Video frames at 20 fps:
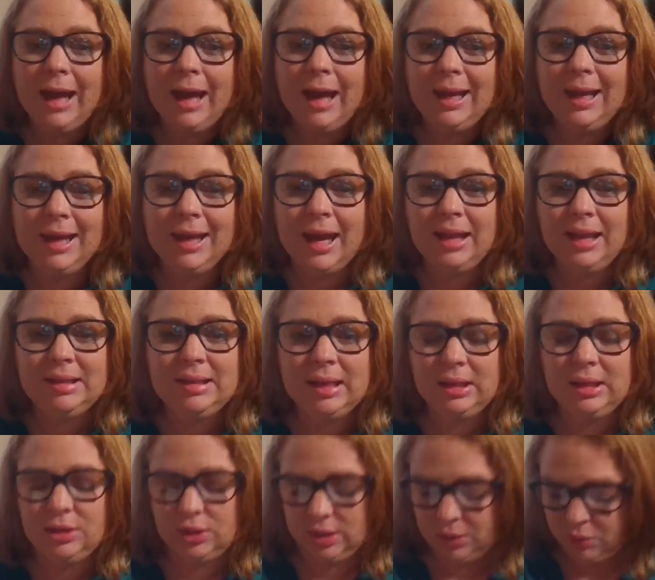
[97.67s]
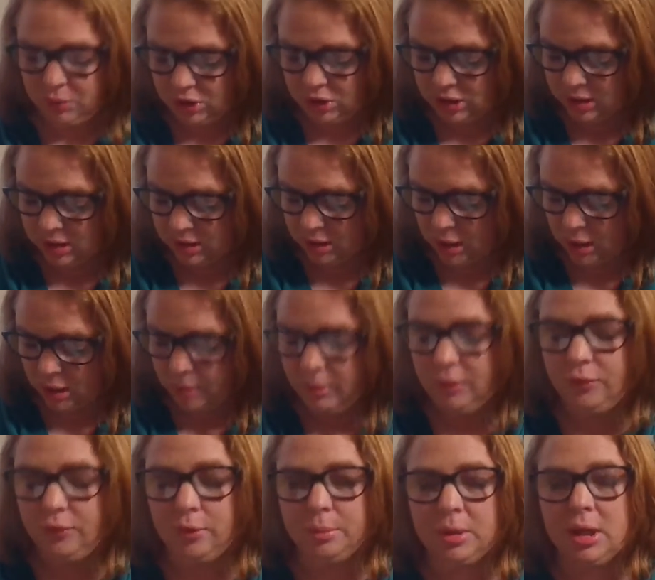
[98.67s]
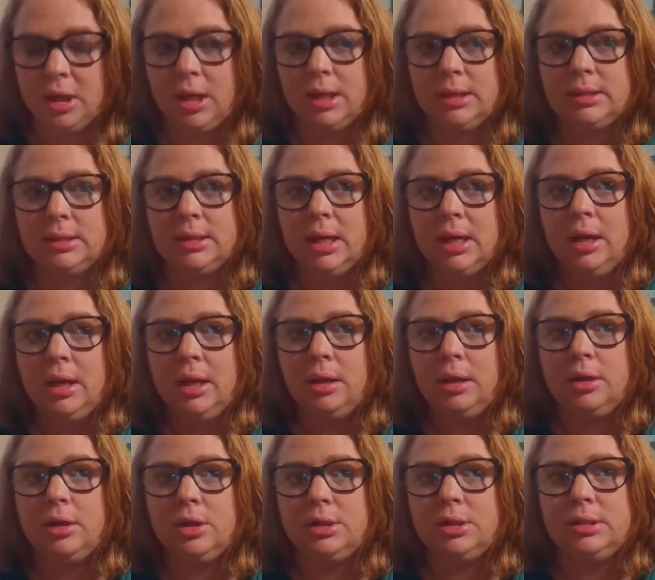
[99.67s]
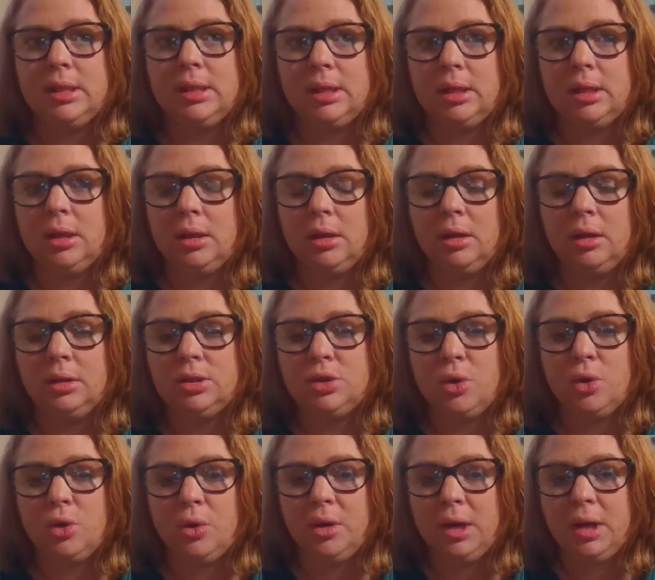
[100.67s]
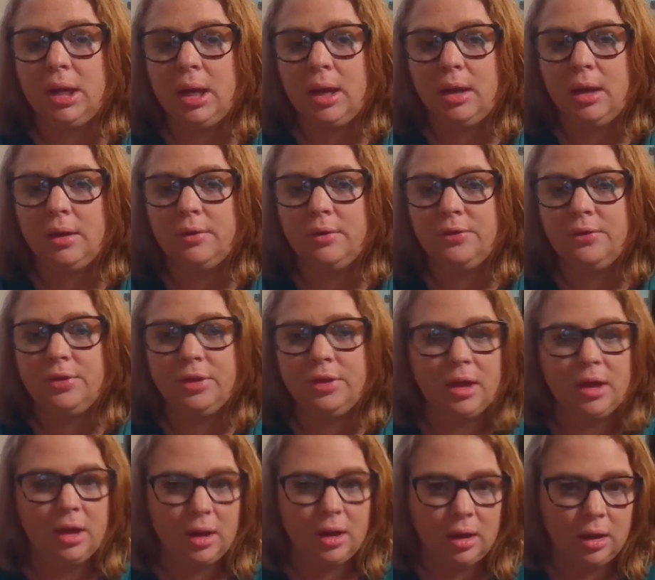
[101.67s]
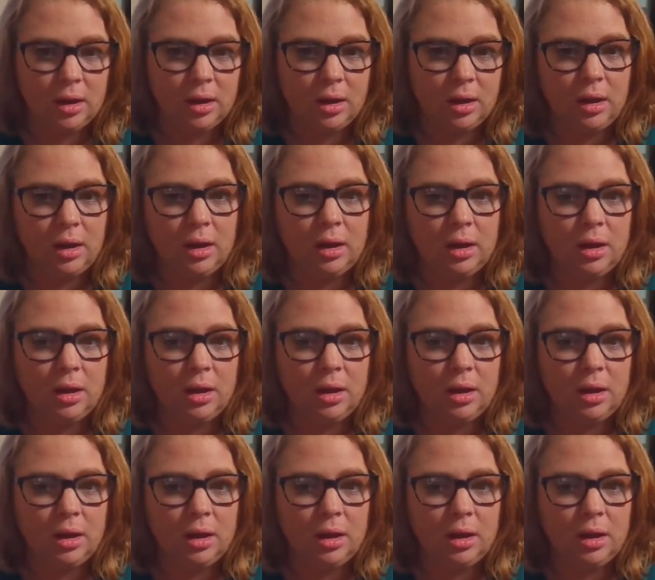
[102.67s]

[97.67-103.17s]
I can kind of understand where she's coming from, because there's the story of the